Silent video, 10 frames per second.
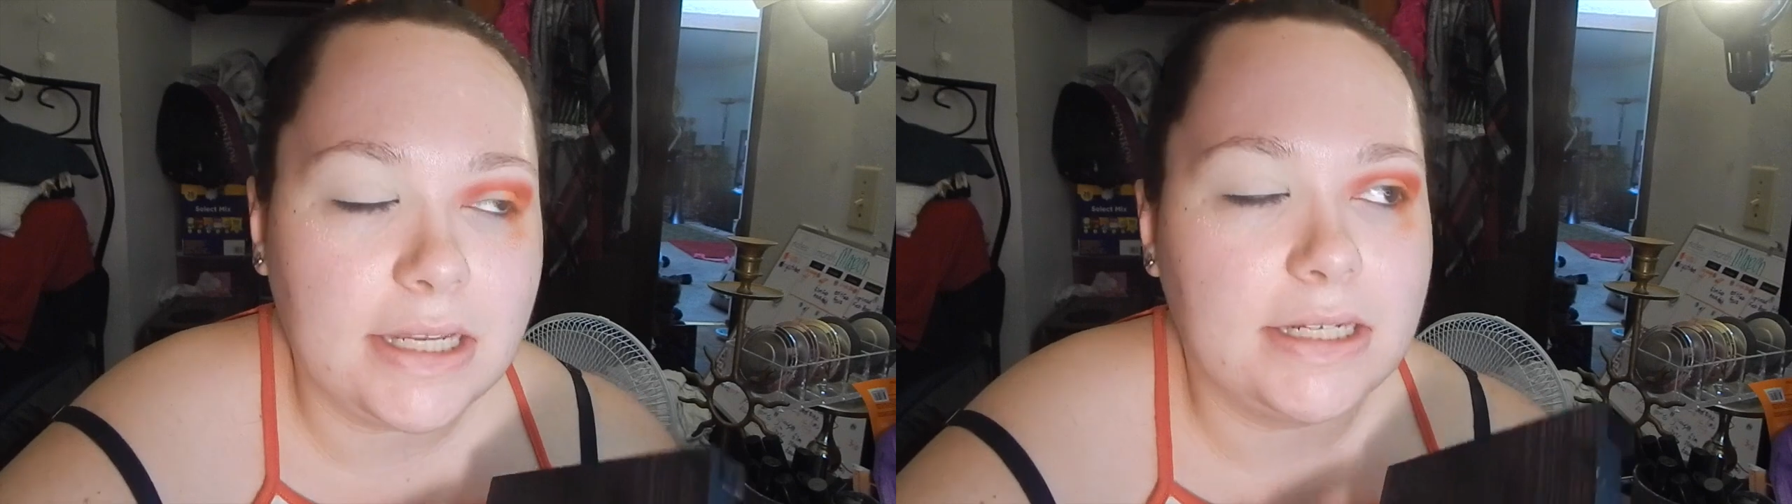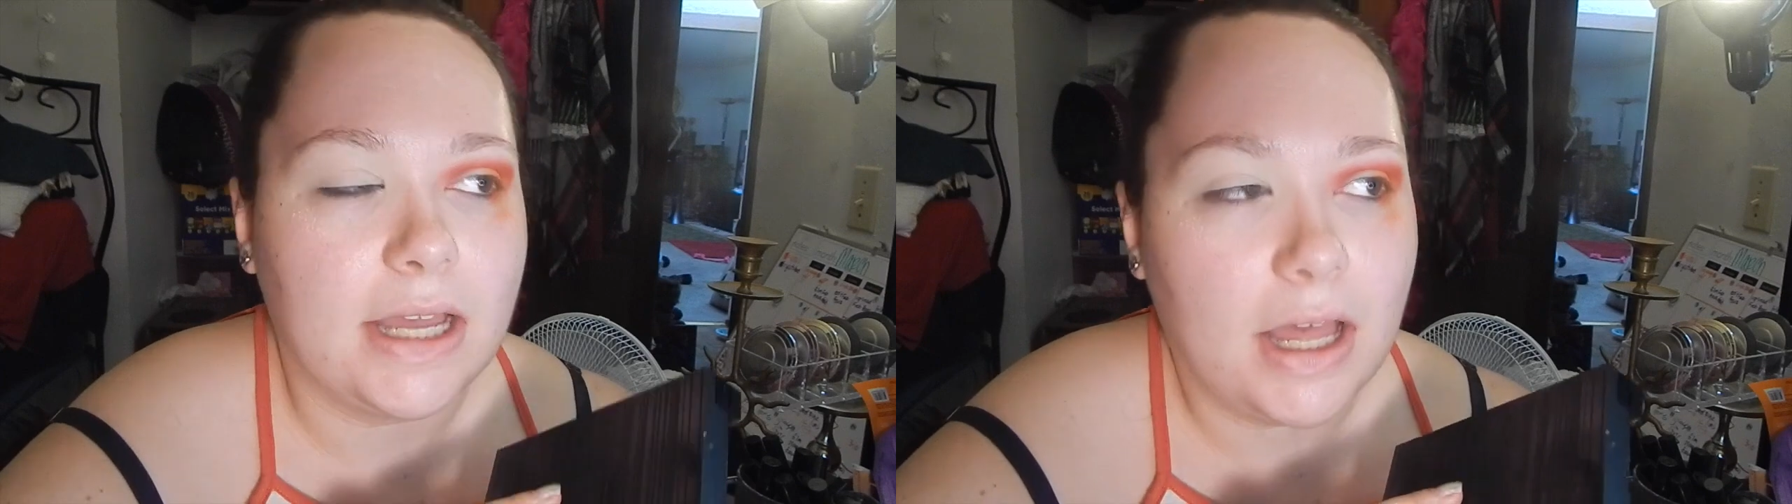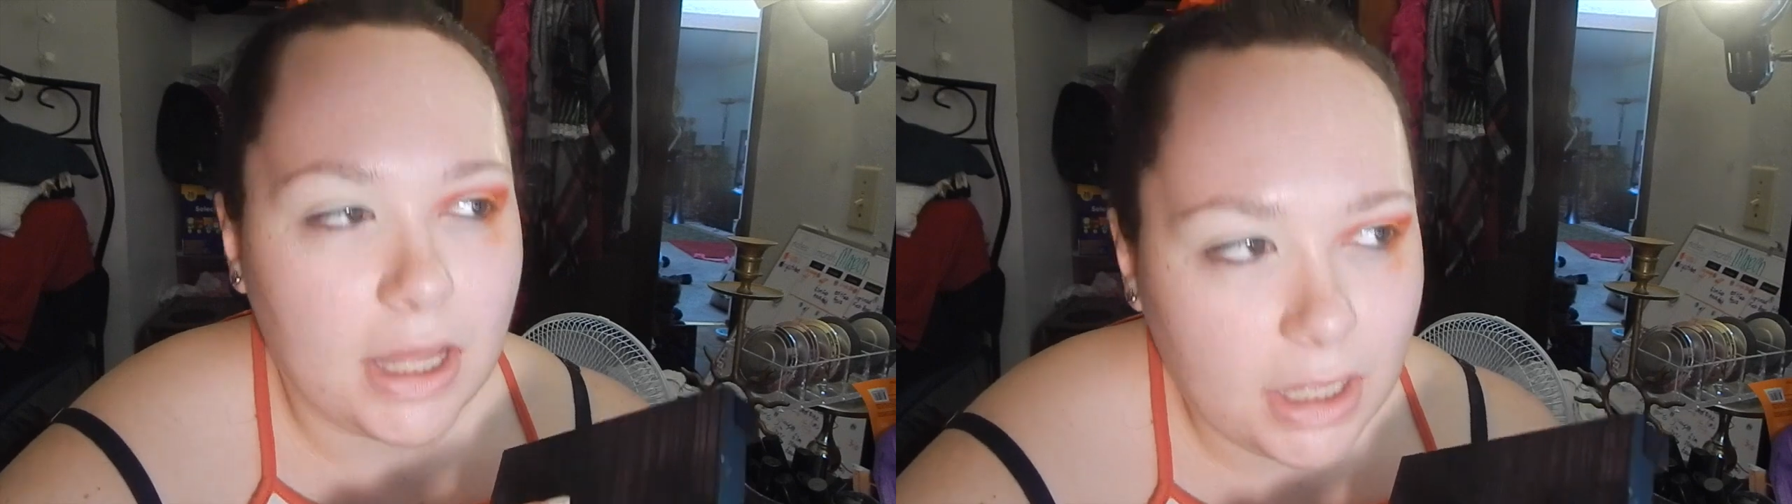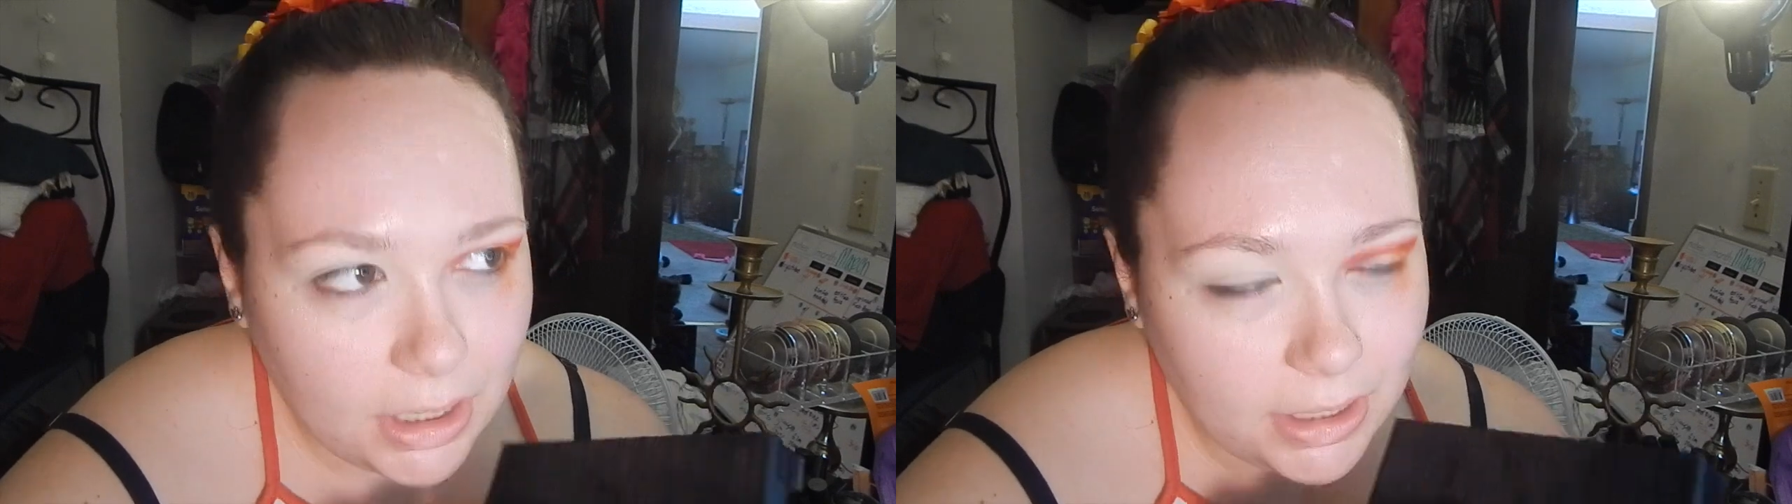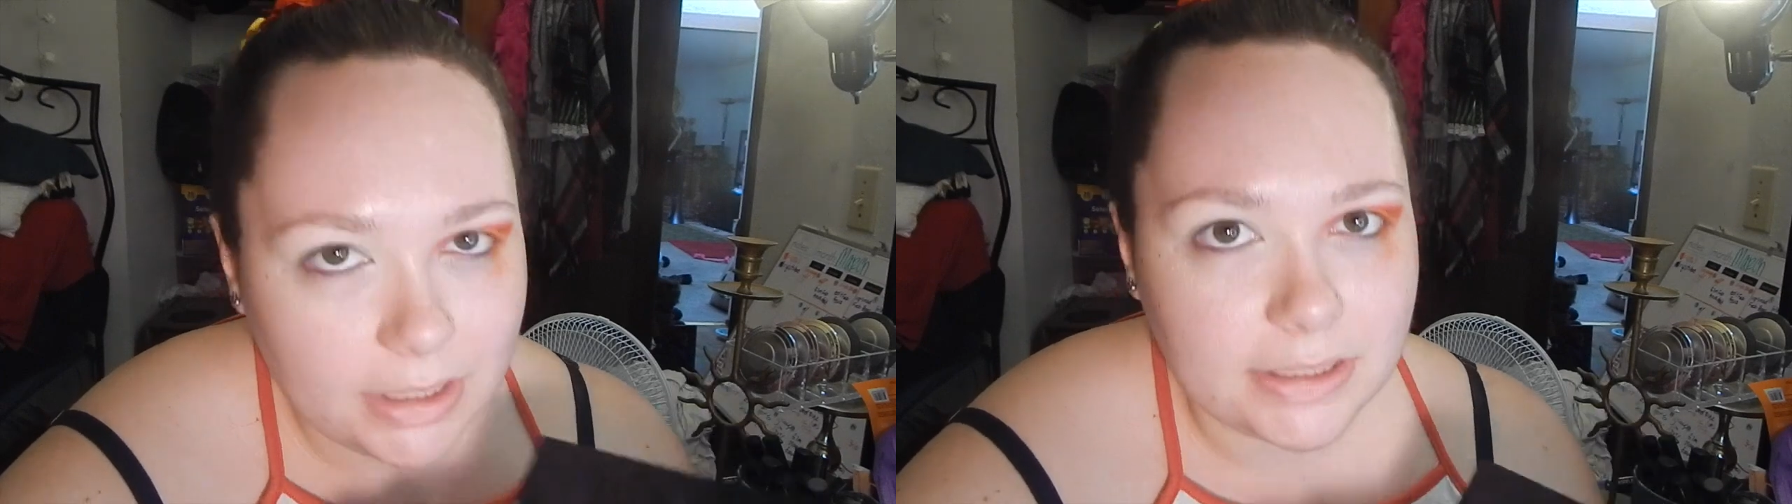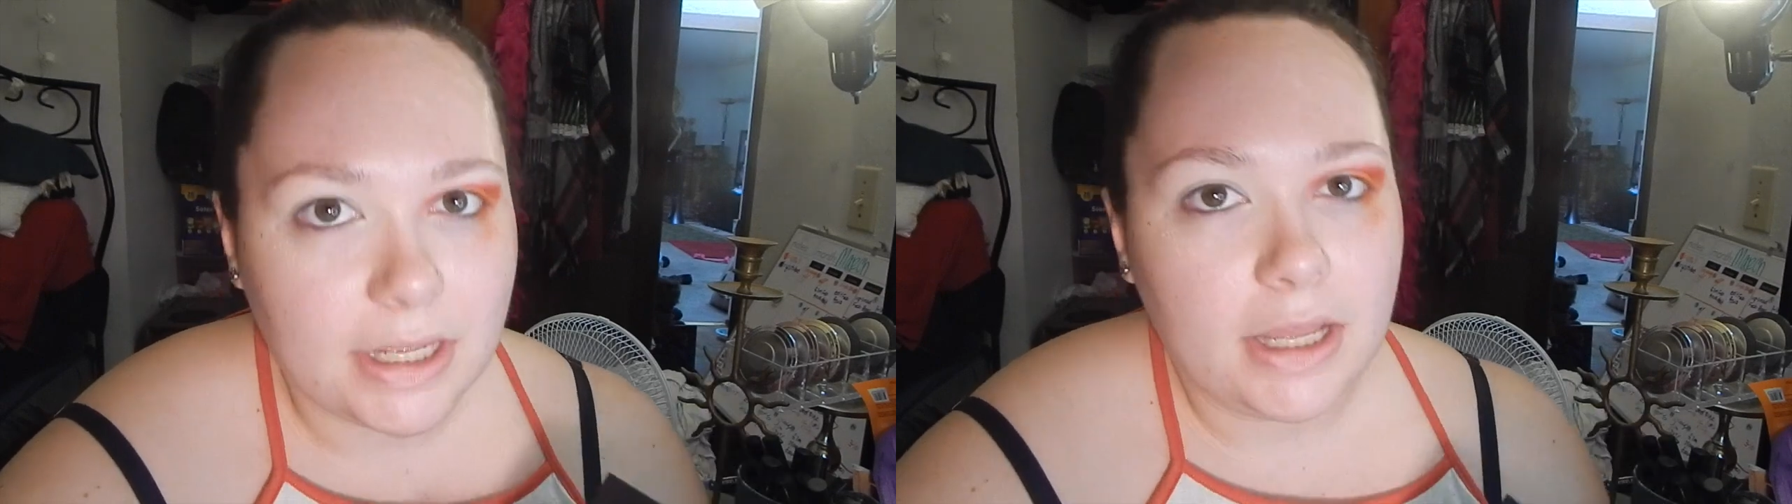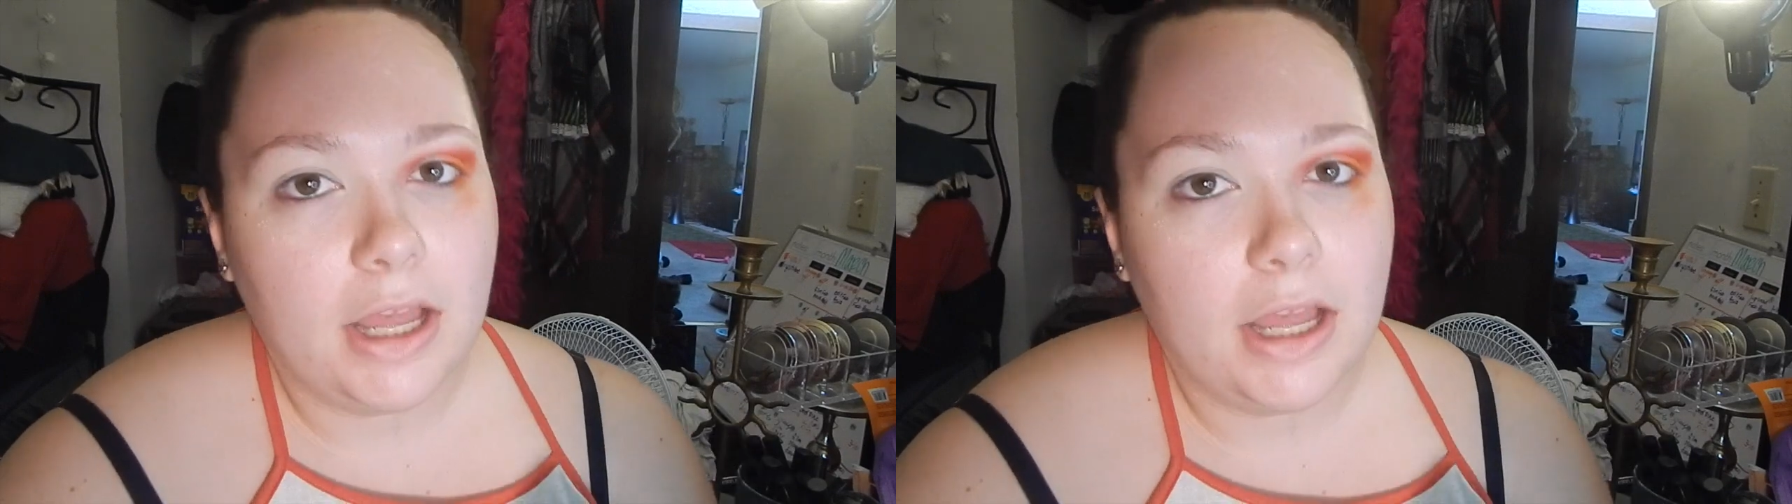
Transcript: and tons